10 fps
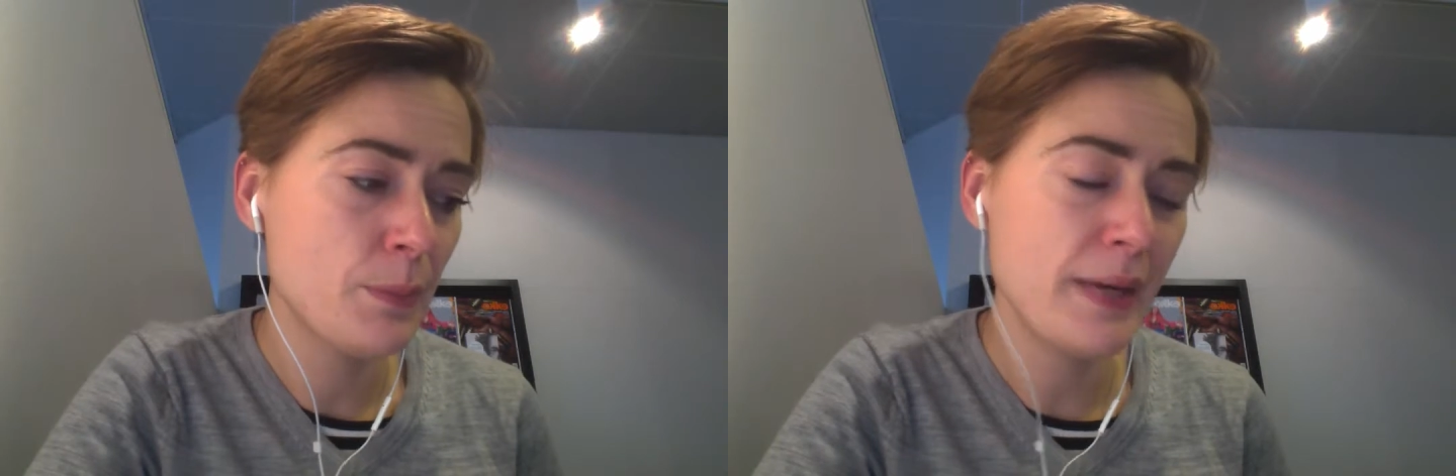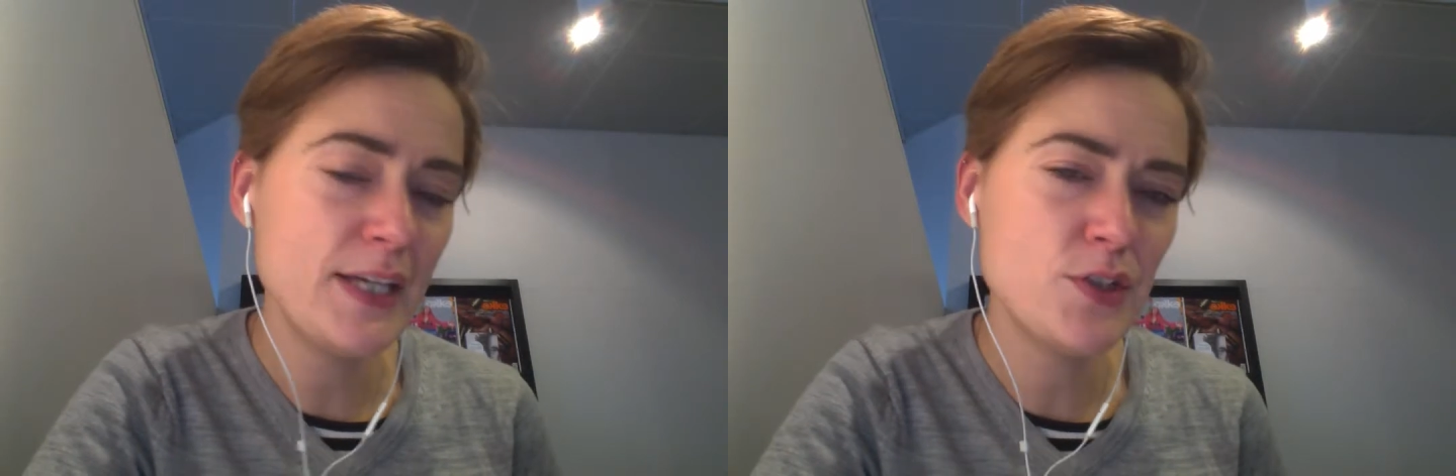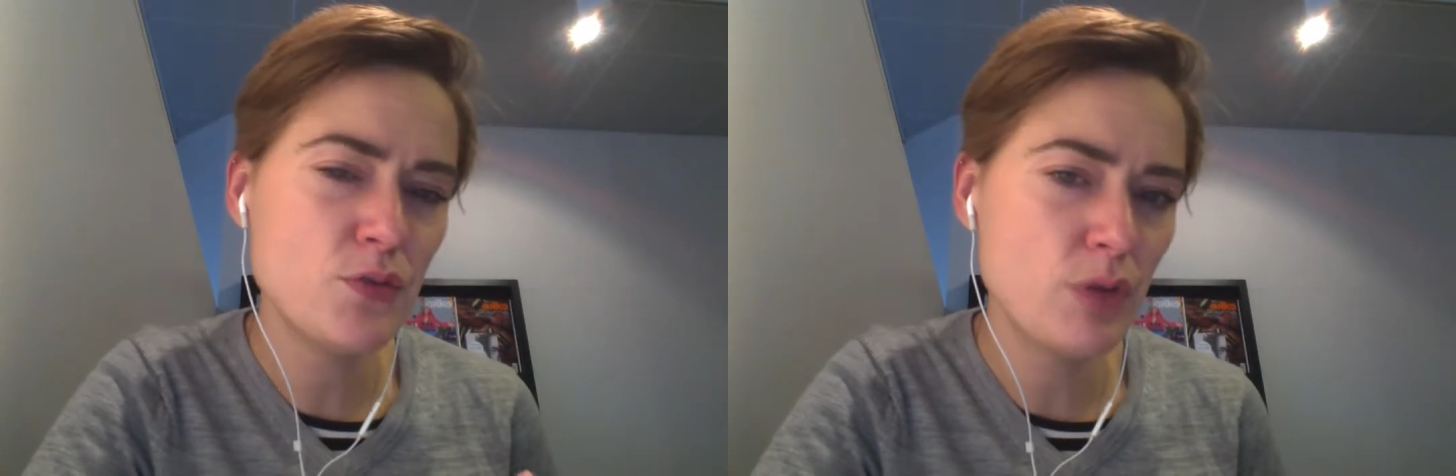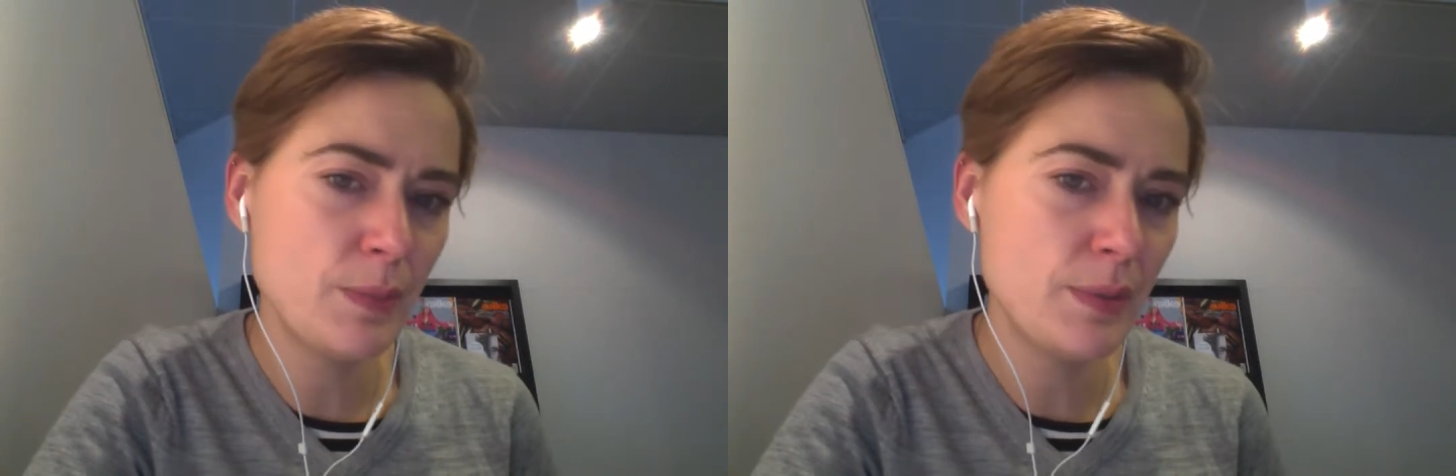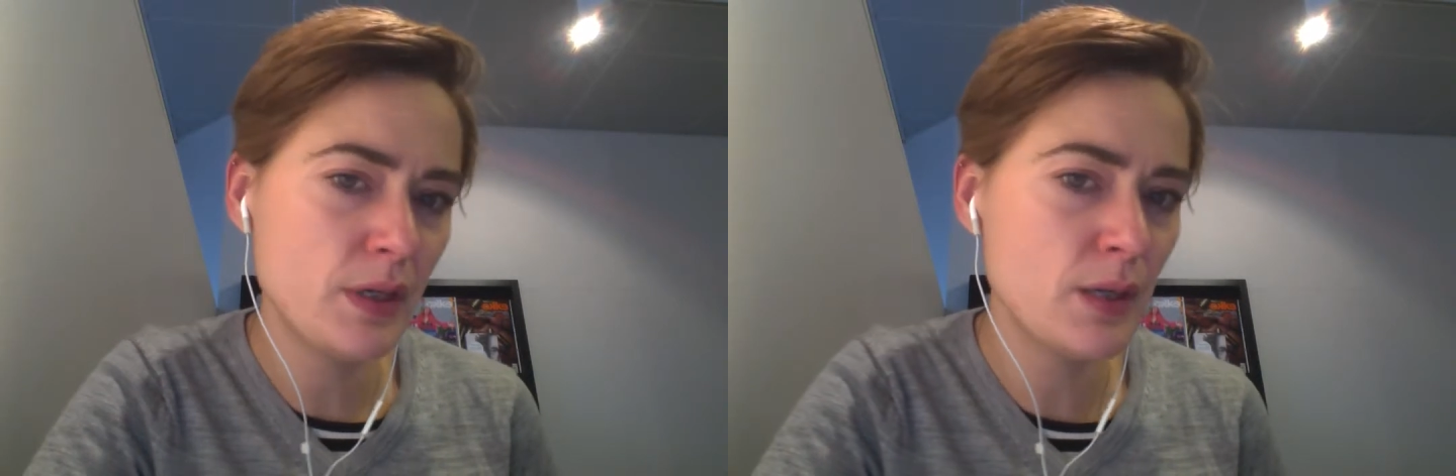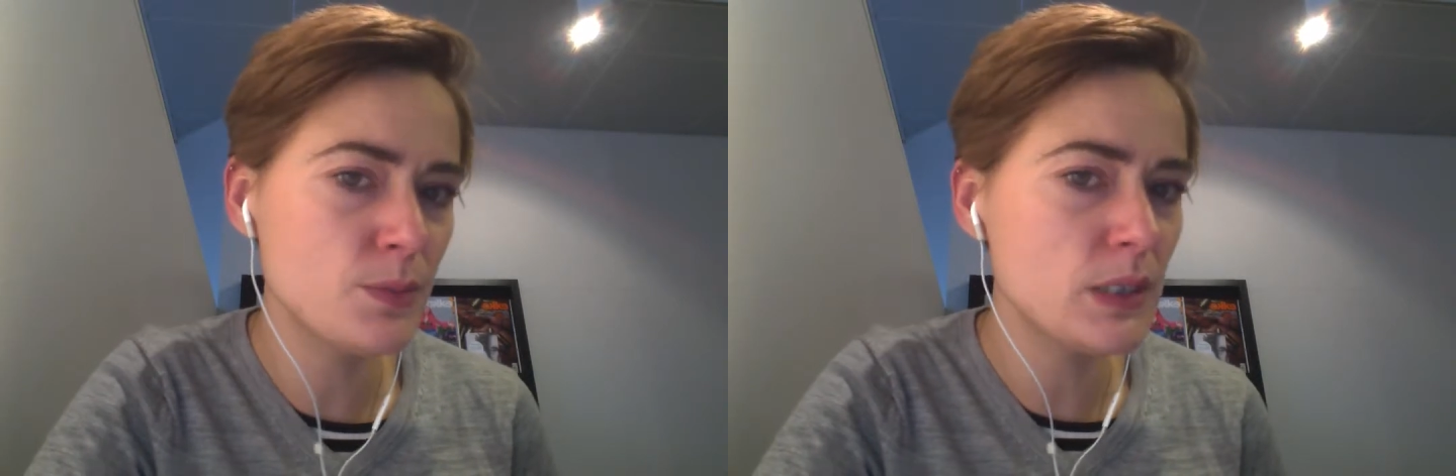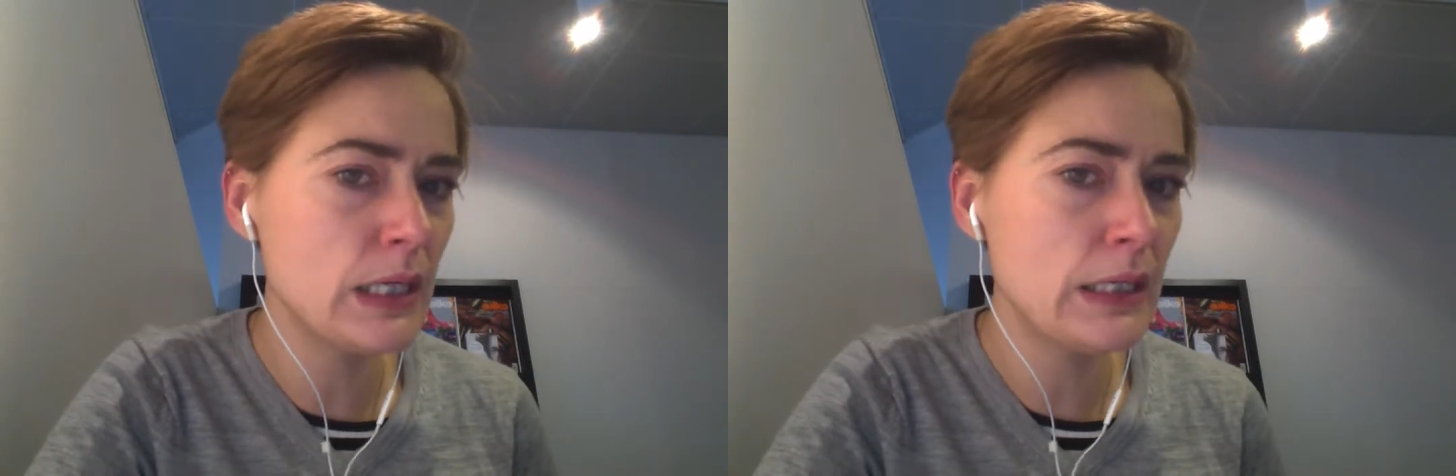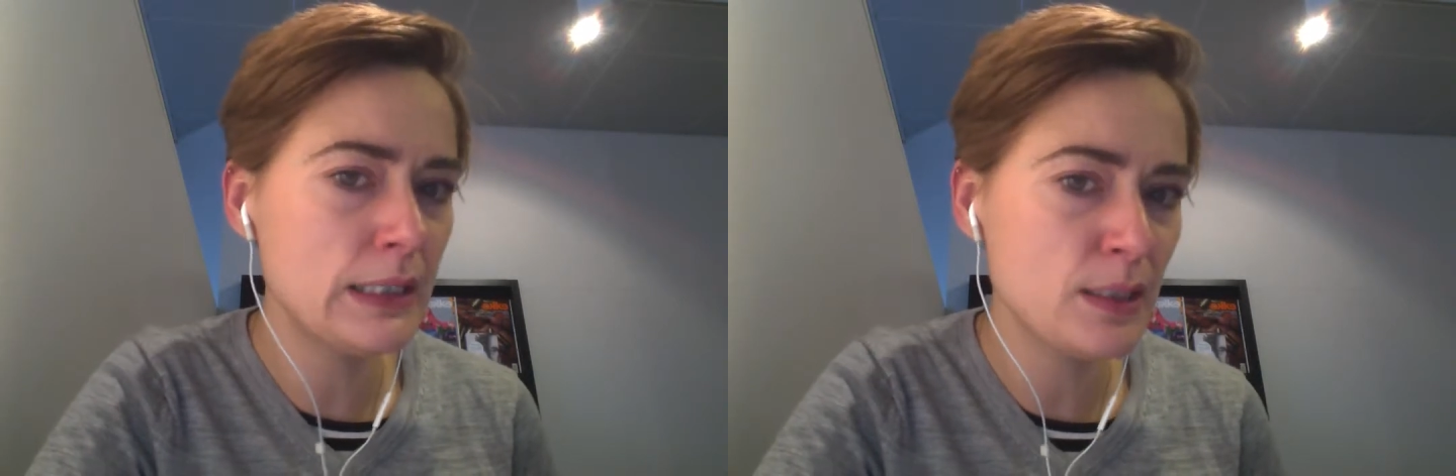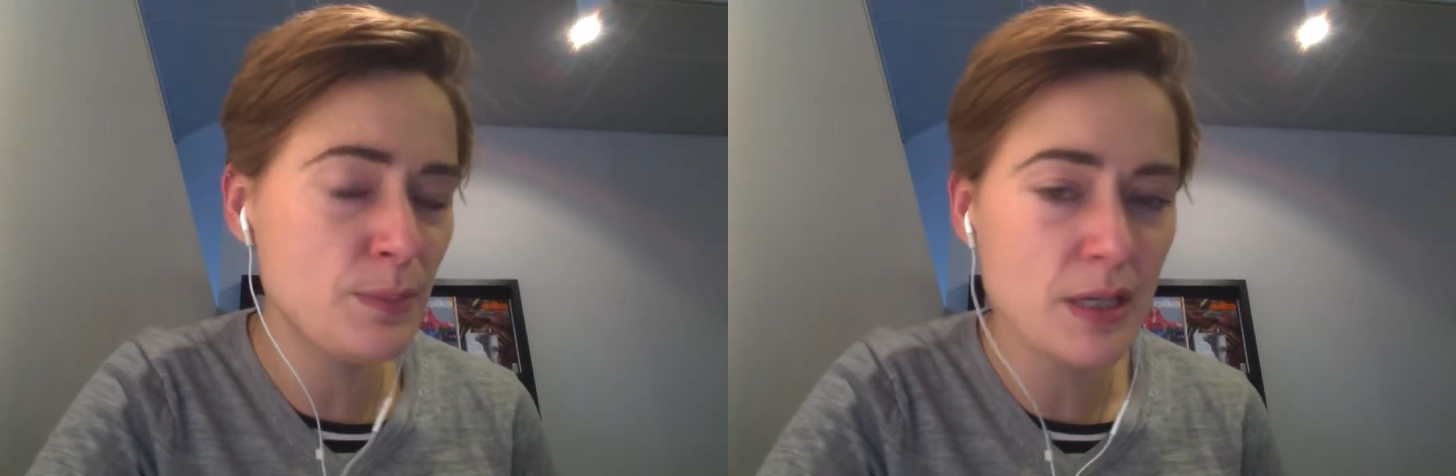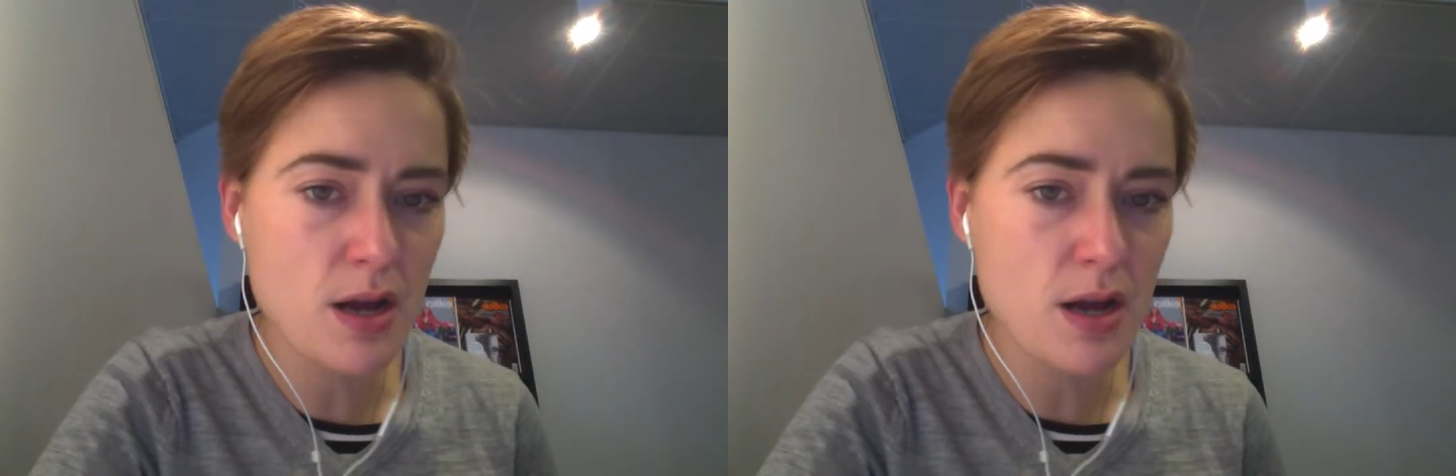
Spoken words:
Page 3 becomes a little bit